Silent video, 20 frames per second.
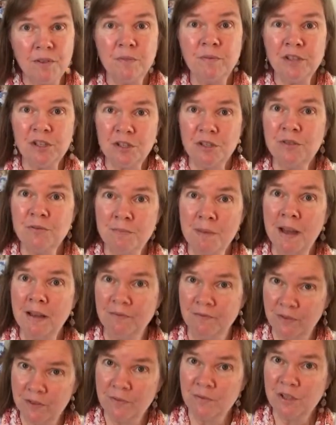52
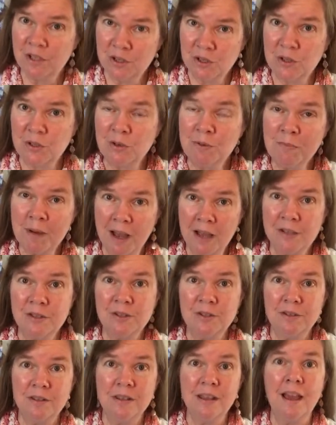
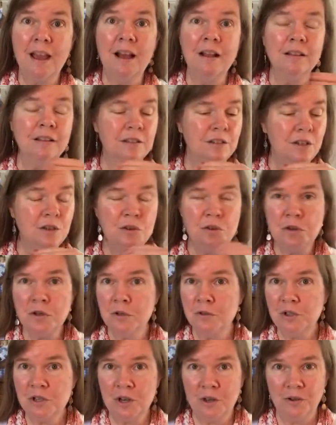miles to the gallon,
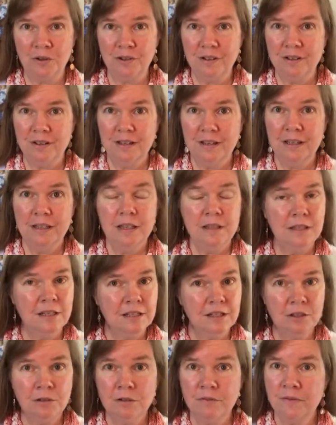no joke, in
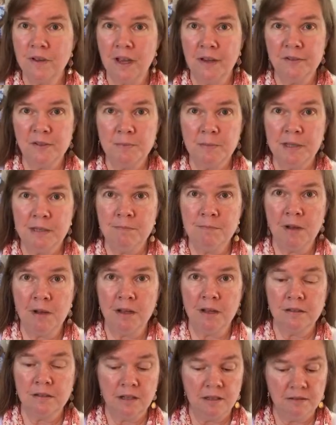this little 5-speed
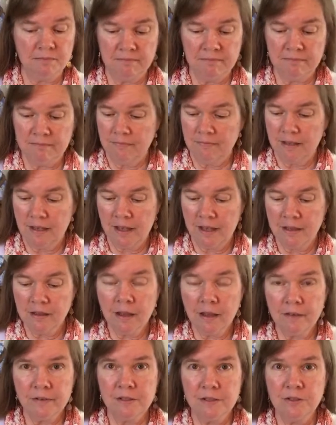Mazda. I
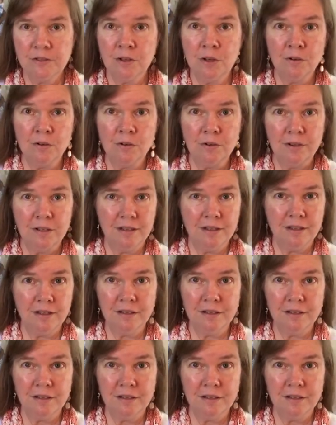love it. So